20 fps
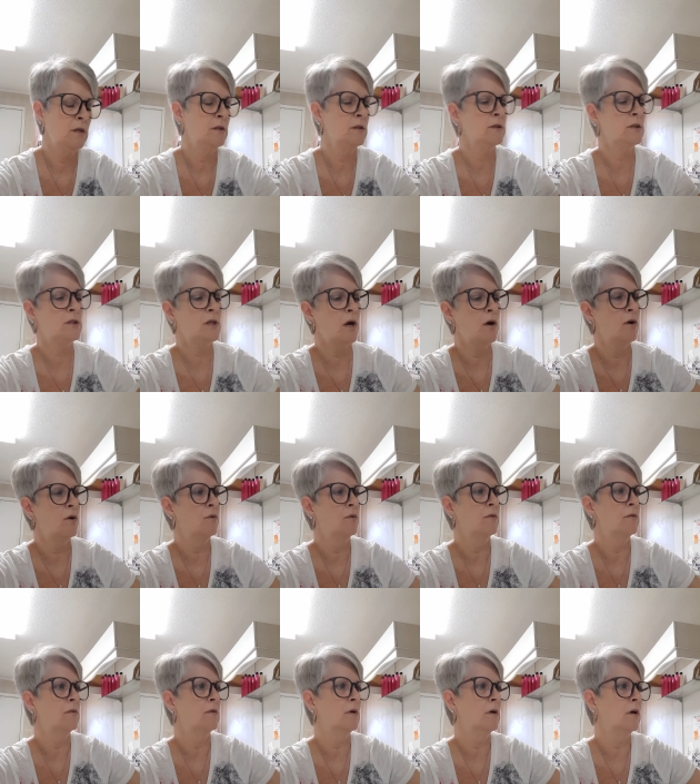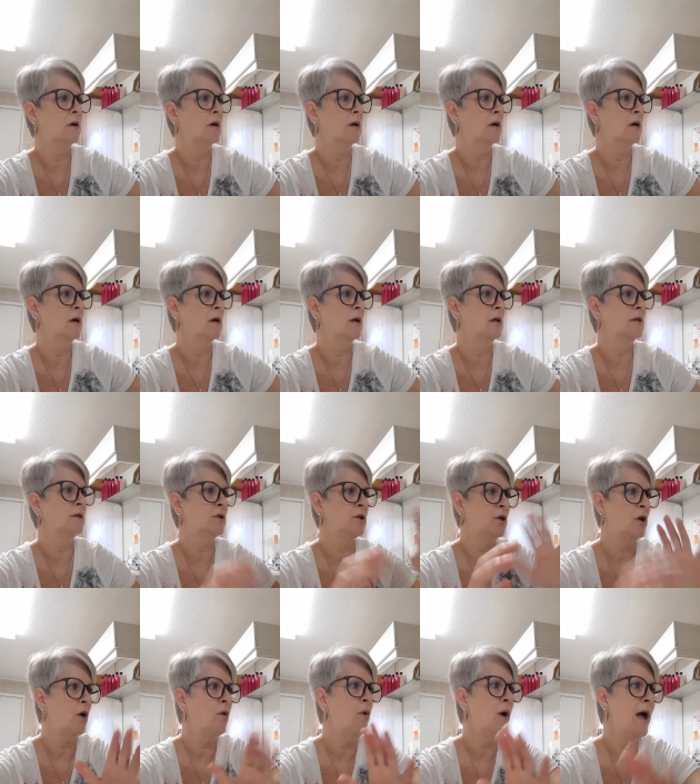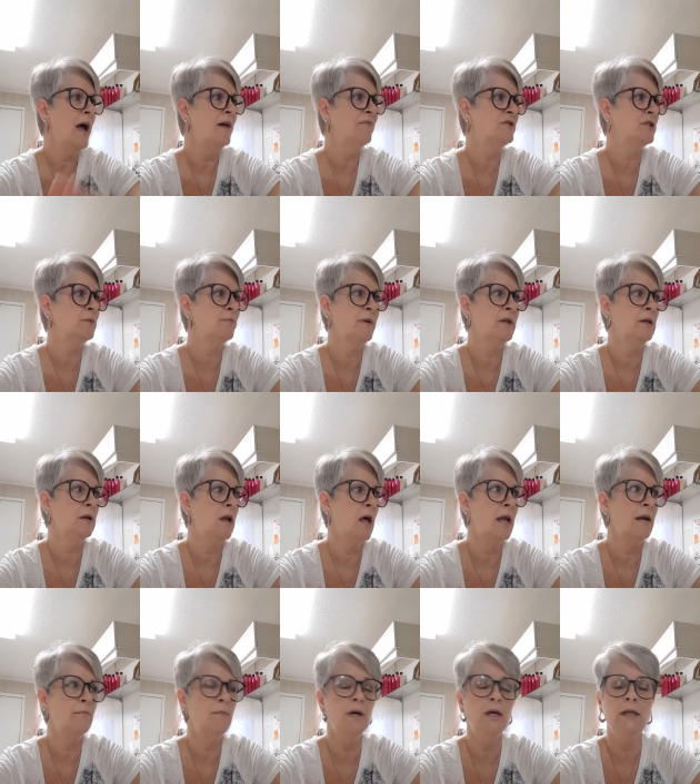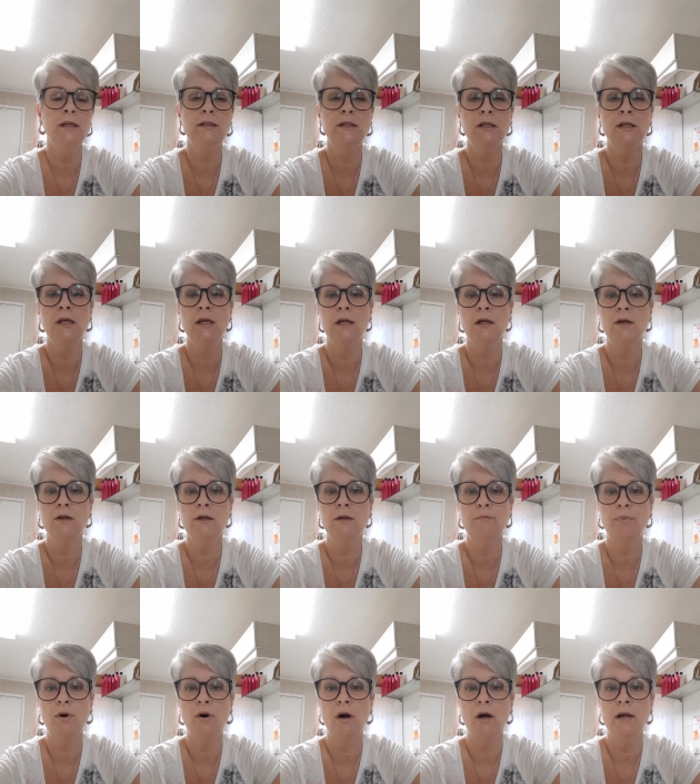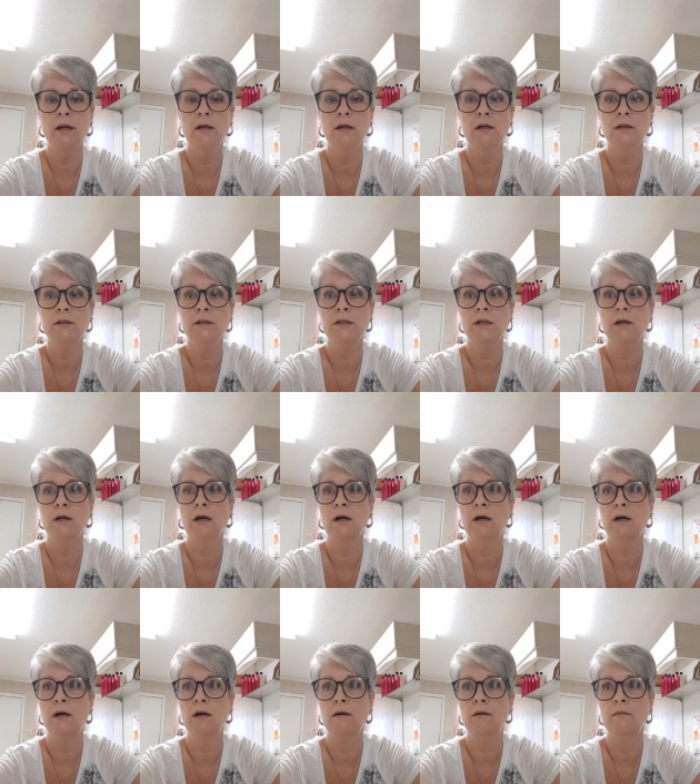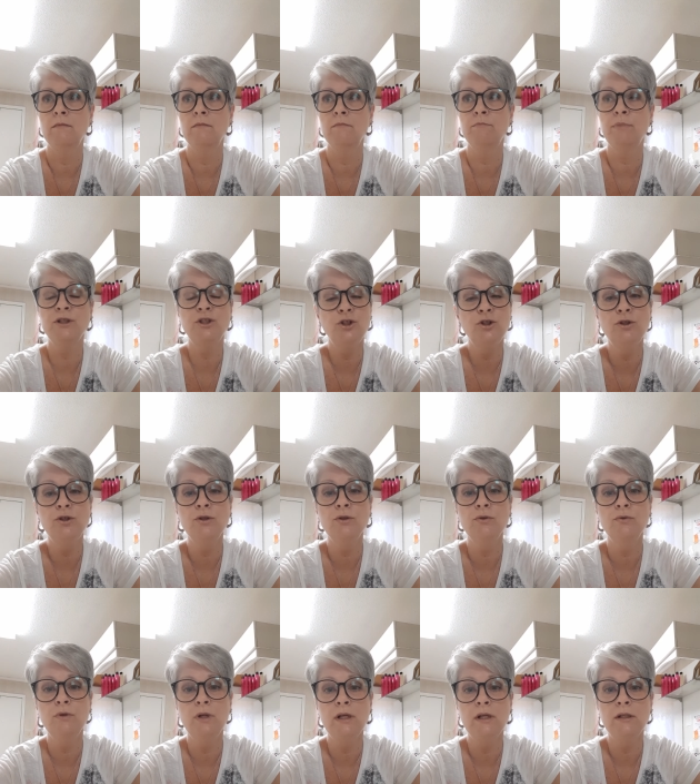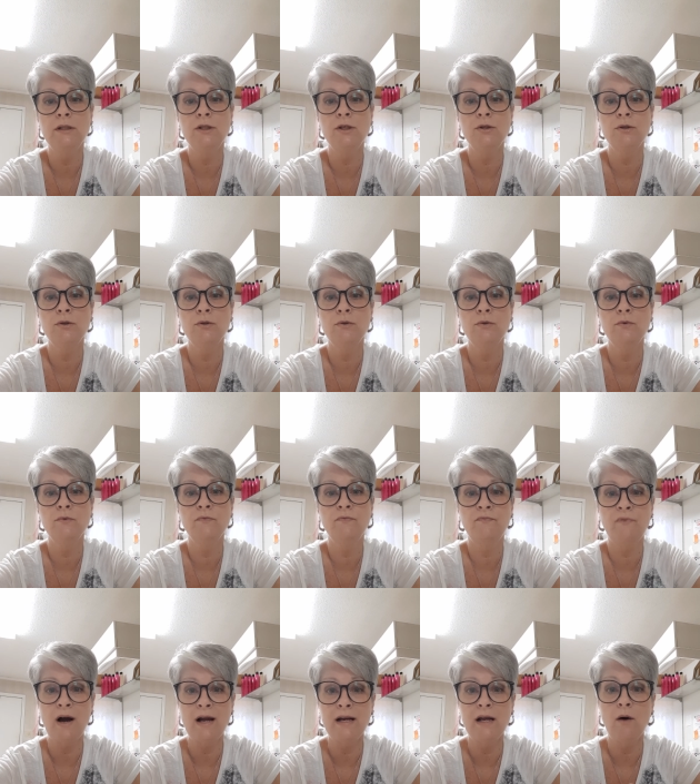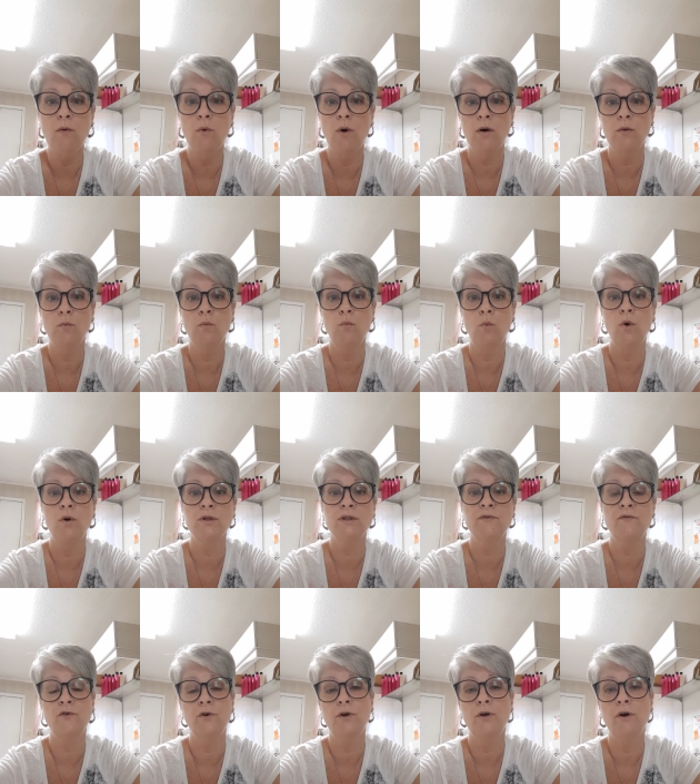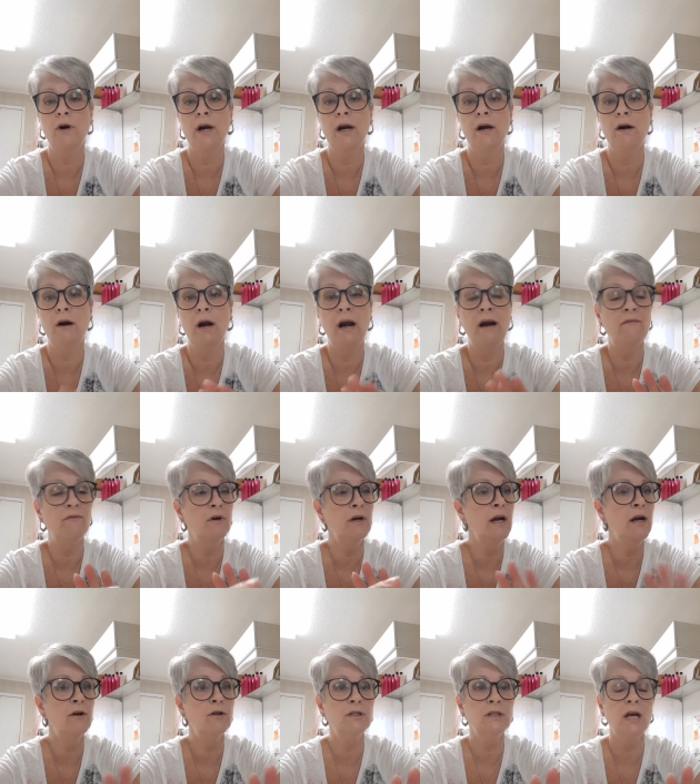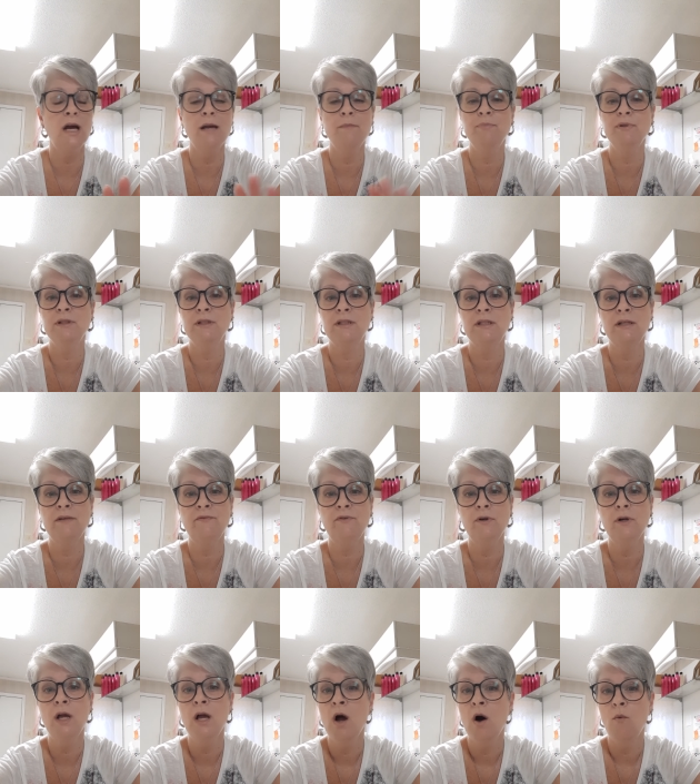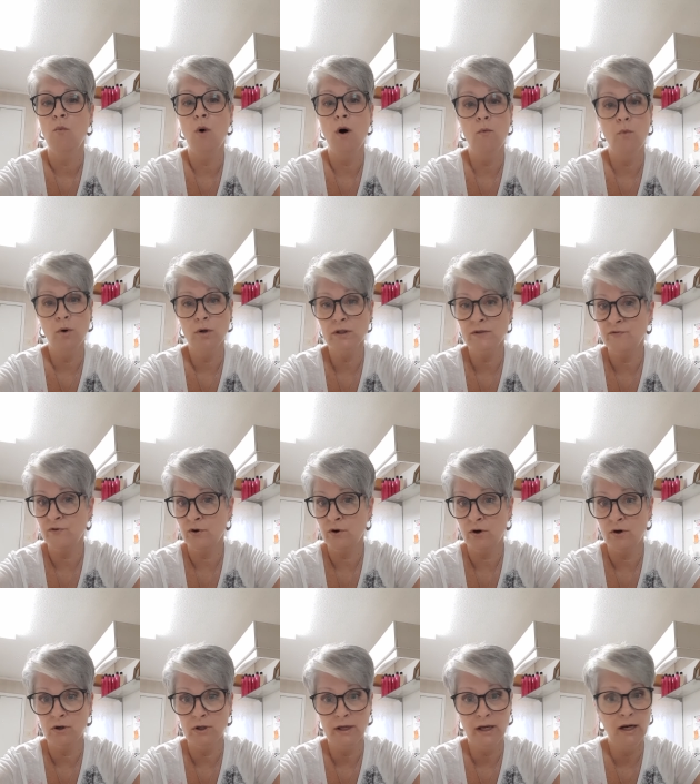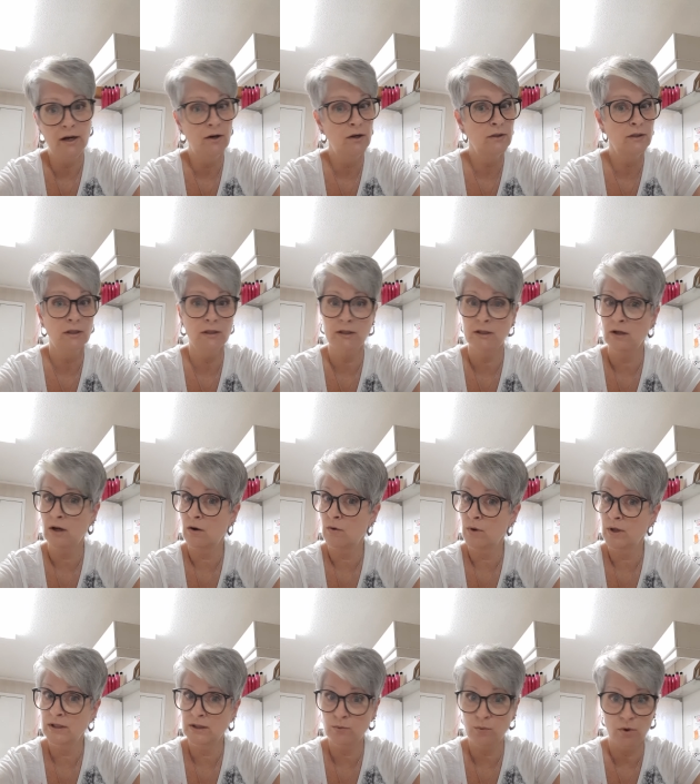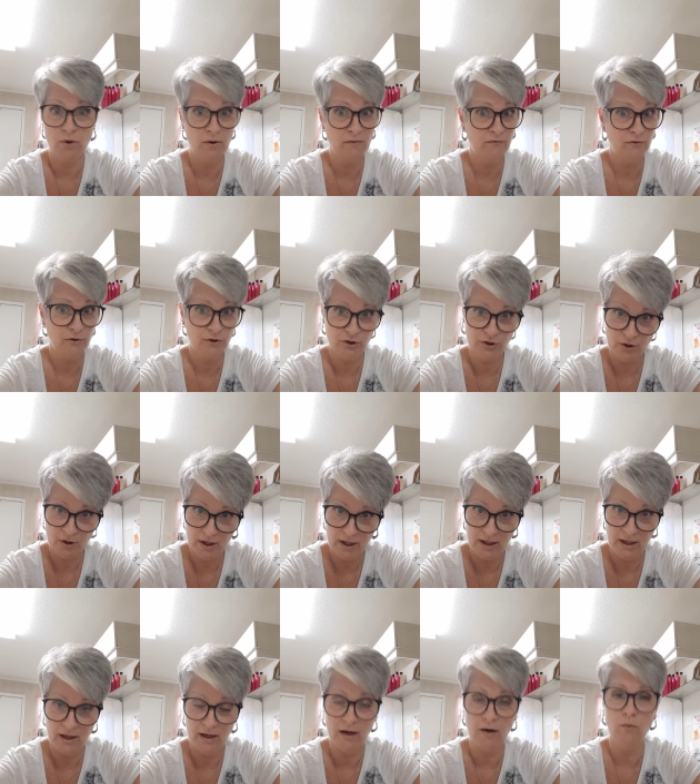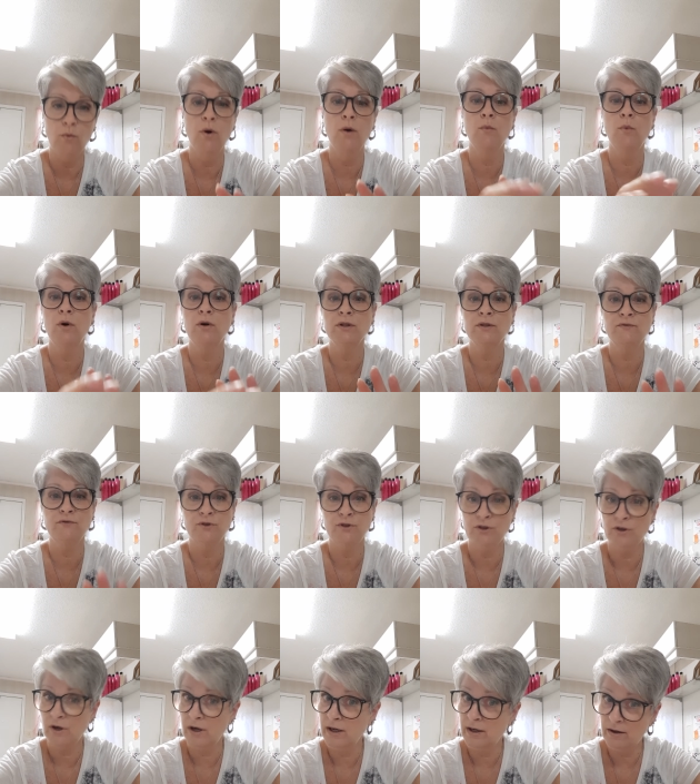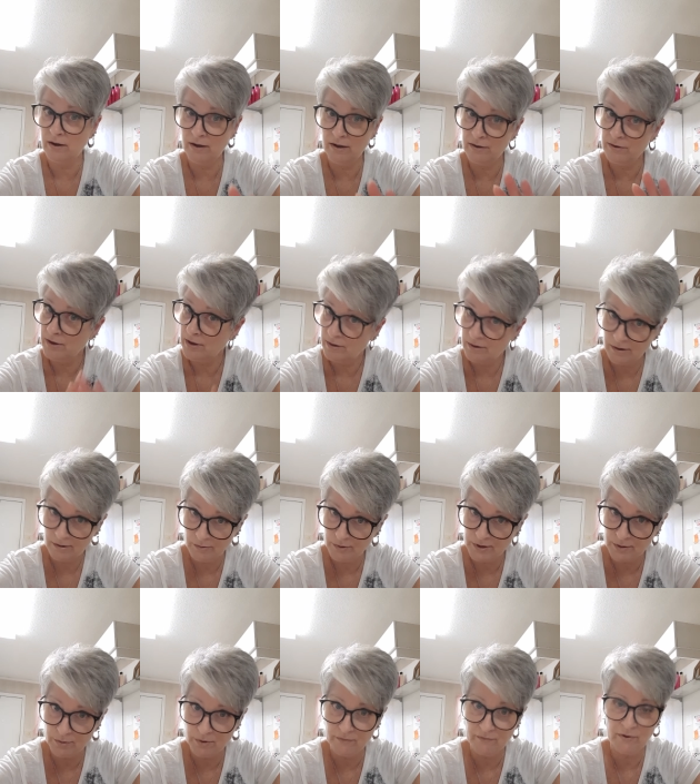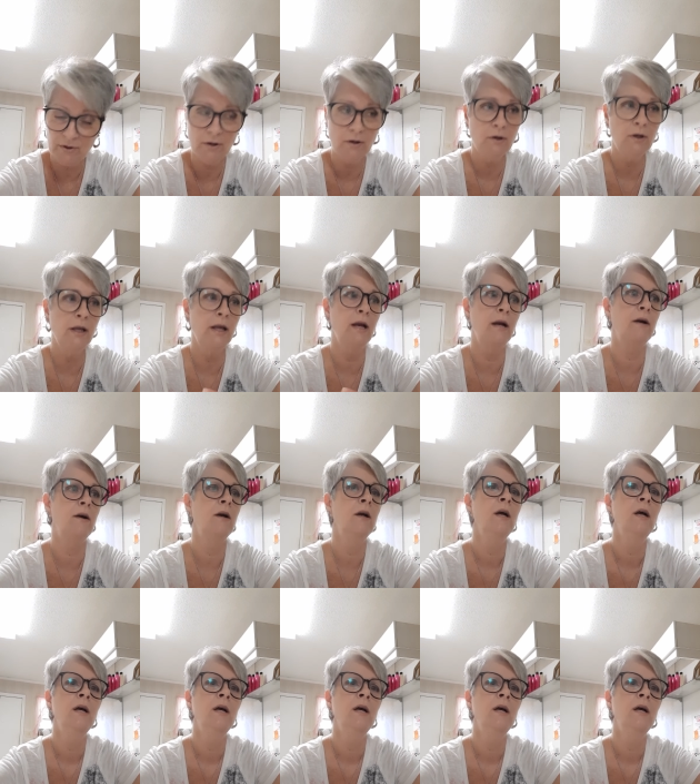So you don't have to spend a lot of money to get a good product, but you do need to find out what works for your hair. Every hair type is different. What works for curly hair doesn't always work for straight hair. What works for straight hair doesn't always work for curly hair.